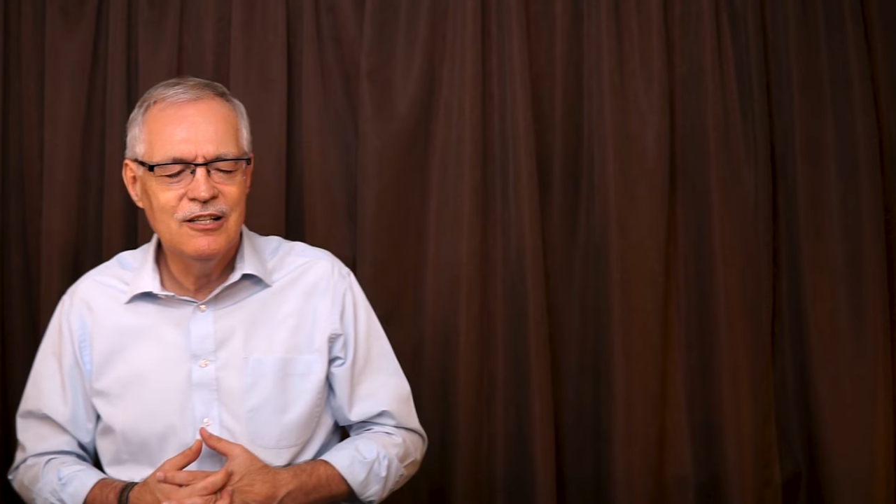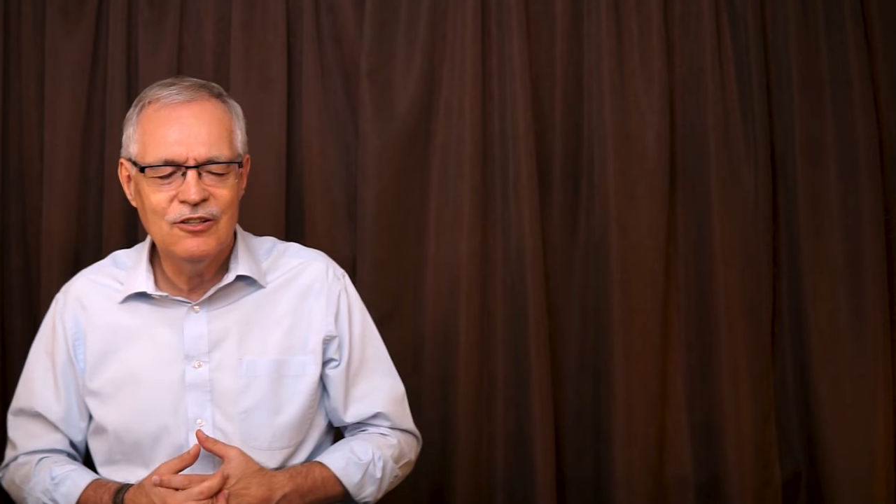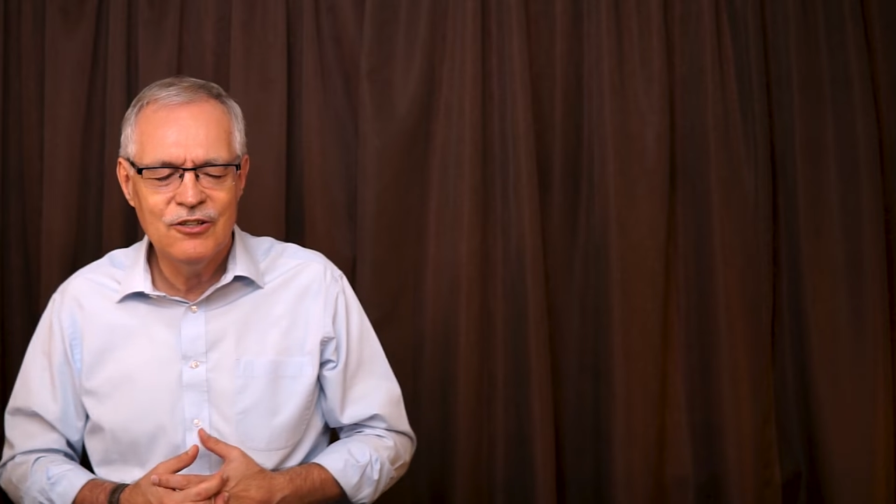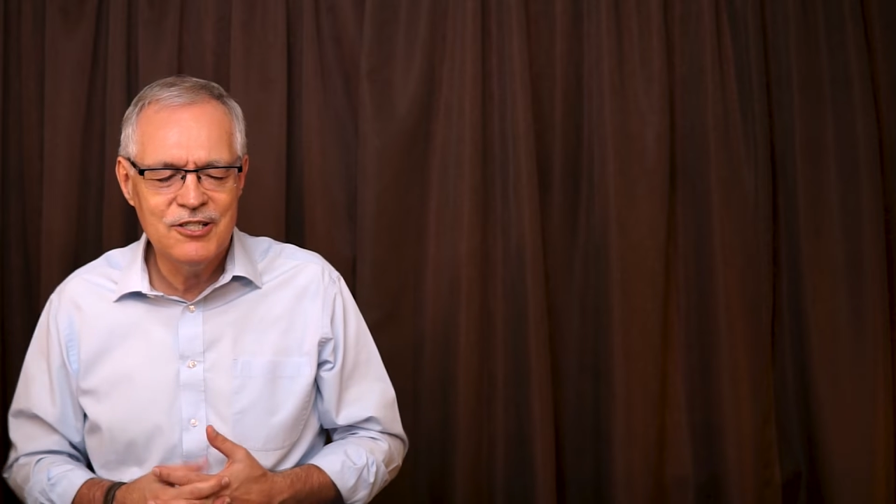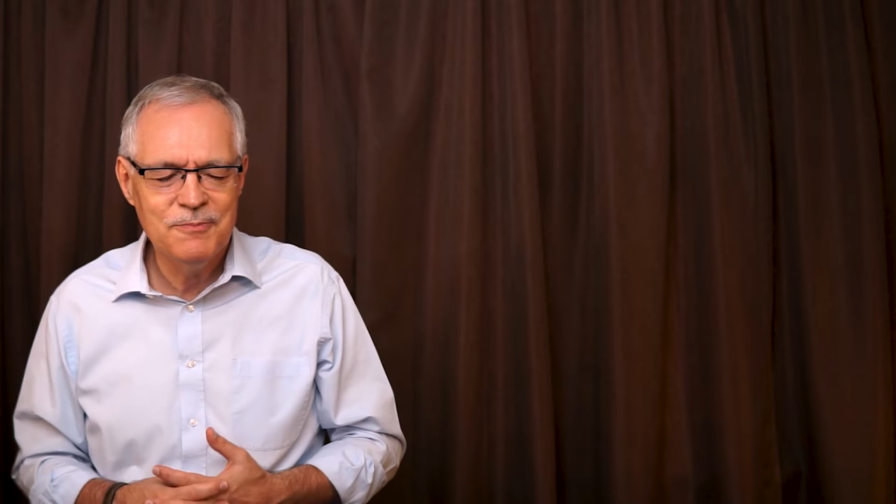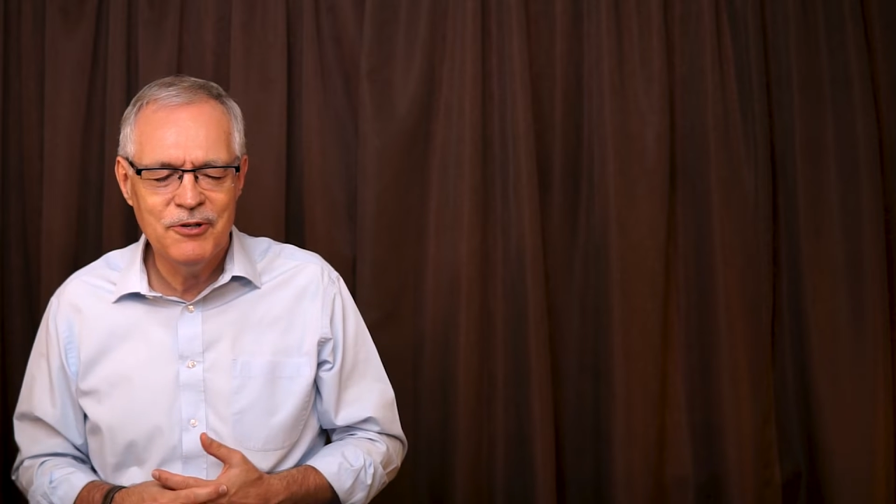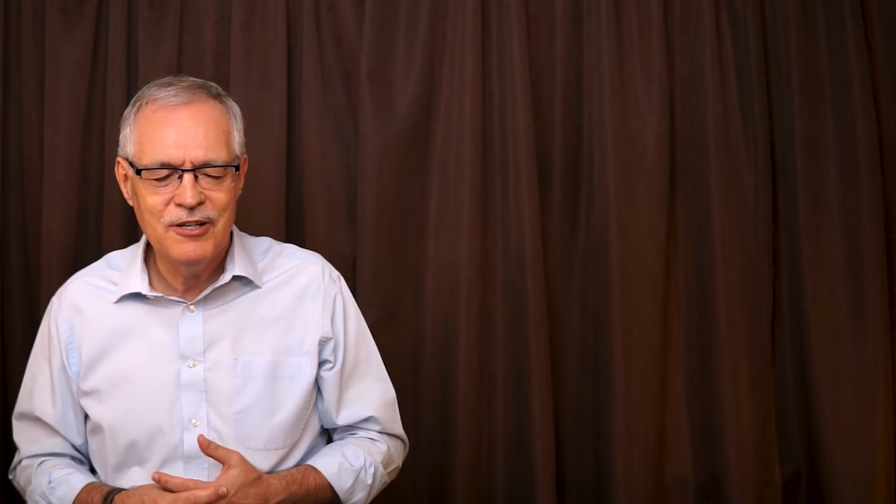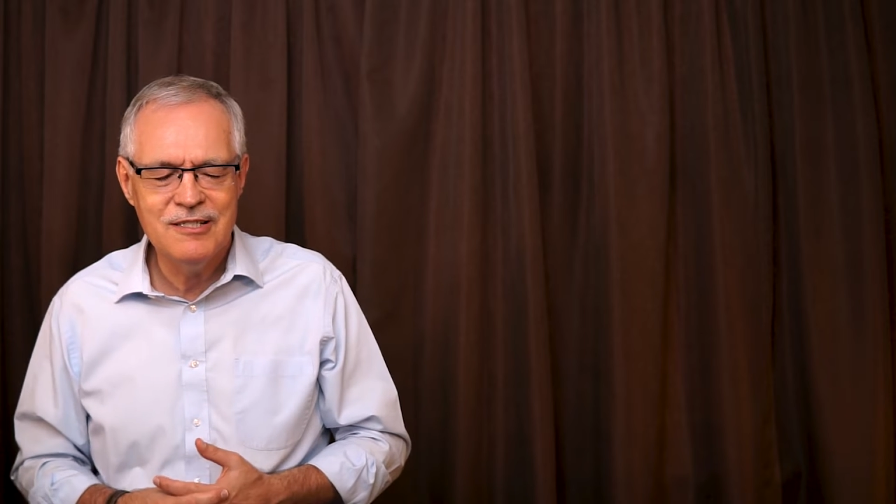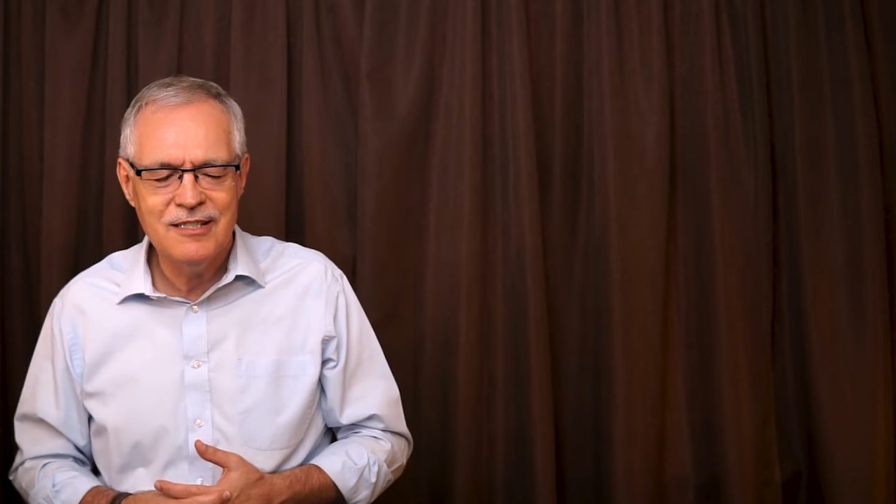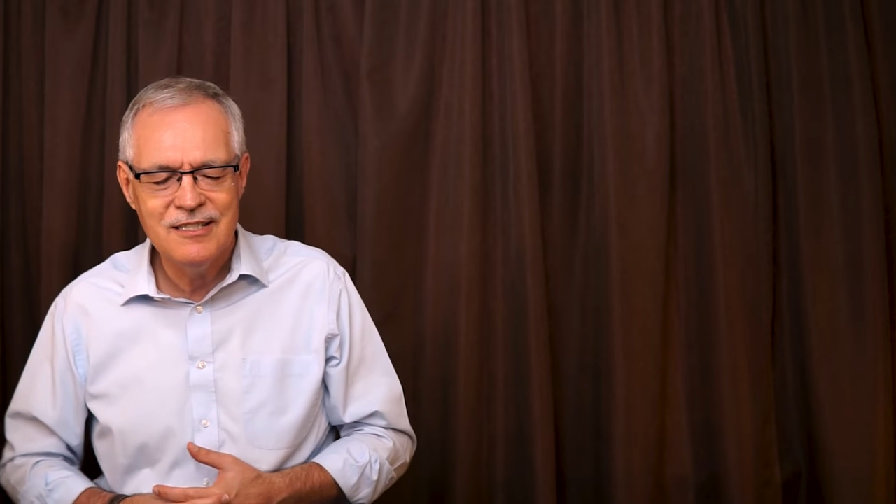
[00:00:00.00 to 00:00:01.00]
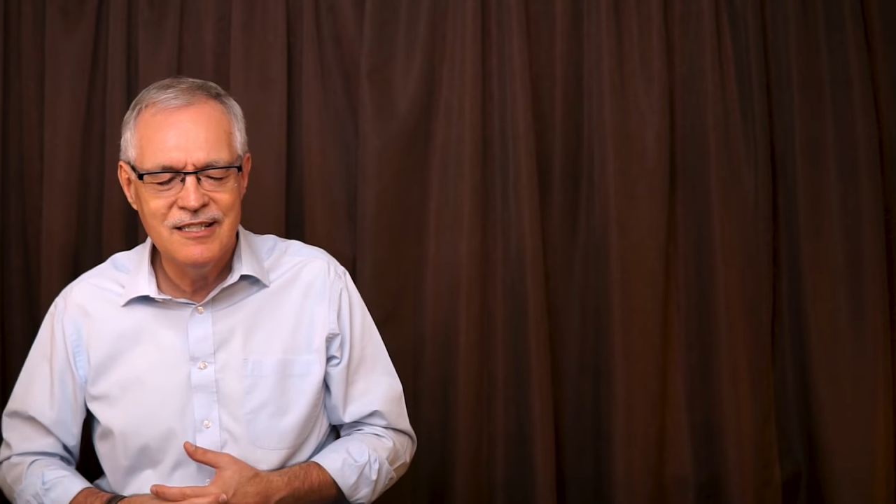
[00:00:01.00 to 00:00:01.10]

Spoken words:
in the Lord's Prayer, it says,